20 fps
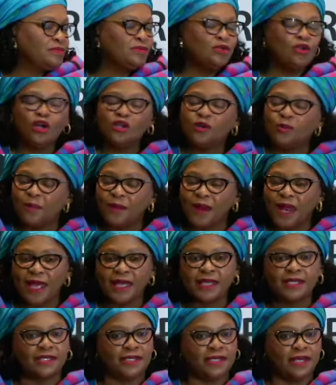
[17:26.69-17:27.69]
Not
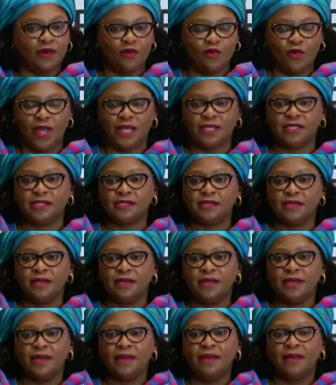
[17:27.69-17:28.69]
blacks and whites,
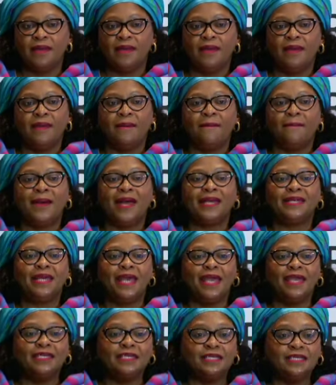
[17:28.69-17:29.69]
but
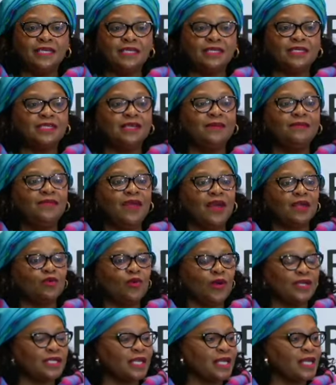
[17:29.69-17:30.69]
a system that
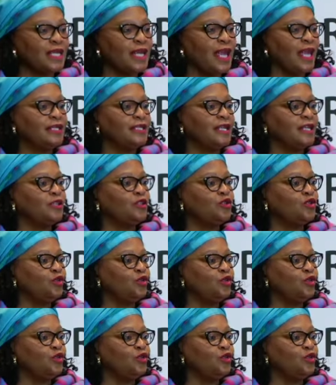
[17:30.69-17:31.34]
was created